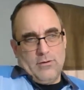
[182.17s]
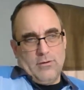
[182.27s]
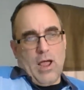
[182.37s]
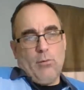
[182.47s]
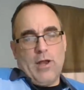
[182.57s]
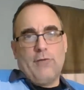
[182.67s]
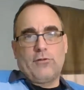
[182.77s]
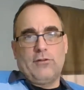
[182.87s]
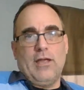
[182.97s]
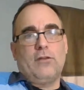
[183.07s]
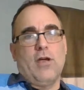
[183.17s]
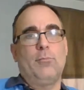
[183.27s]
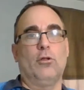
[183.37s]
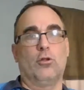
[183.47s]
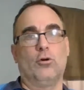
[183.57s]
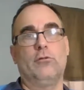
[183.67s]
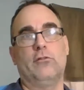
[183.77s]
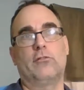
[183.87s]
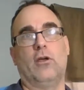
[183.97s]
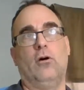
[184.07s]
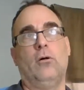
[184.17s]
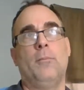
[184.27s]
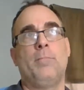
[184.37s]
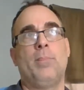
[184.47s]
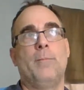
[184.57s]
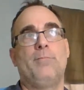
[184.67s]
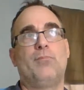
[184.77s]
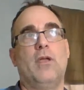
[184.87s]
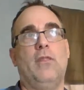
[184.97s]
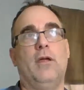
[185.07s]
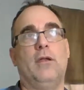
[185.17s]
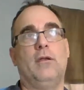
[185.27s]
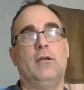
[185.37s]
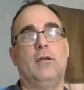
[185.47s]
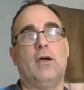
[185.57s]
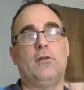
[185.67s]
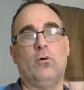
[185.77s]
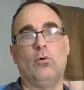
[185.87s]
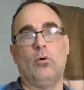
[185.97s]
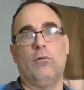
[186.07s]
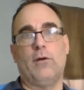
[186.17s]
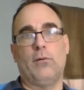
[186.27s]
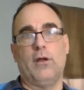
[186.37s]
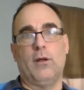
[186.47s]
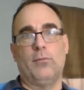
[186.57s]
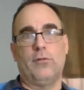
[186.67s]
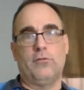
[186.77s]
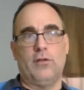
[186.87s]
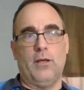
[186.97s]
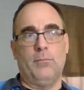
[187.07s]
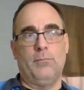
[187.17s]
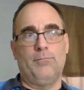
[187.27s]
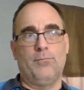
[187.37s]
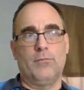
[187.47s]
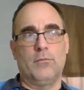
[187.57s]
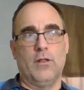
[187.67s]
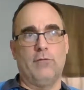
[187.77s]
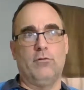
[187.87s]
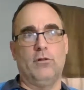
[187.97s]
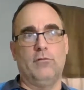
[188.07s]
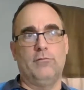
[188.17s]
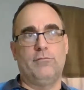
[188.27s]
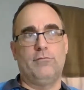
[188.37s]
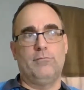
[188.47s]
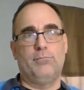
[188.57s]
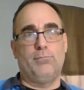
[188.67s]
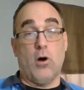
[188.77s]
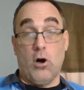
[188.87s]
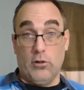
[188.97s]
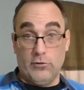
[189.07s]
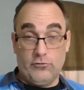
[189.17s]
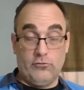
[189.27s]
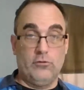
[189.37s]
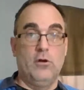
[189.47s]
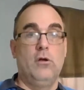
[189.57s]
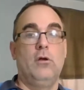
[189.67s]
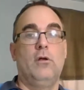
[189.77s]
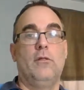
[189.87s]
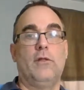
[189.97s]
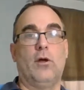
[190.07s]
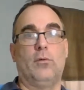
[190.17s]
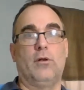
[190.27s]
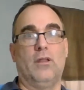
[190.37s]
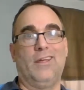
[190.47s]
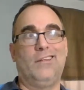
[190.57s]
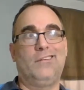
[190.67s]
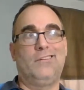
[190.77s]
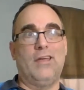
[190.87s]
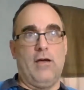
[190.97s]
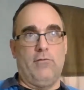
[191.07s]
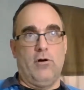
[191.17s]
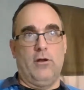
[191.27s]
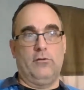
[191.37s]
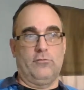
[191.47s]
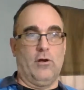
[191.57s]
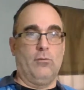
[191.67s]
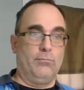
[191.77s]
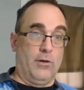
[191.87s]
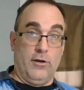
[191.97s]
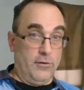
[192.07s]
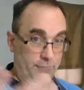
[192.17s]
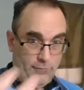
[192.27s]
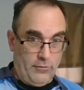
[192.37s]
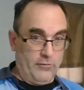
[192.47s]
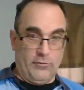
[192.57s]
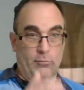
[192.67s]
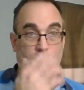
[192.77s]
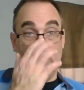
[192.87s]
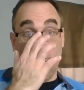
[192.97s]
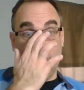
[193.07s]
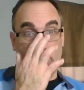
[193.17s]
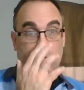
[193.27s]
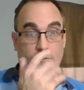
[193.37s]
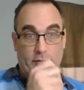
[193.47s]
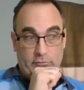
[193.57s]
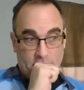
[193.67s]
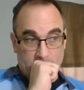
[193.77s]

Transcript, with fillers: I would have to take time to learn this skill, and then I don't know if I would end up with the same level of polish that I would like to have on it, so I'm going to defer to someone that knows how to do this.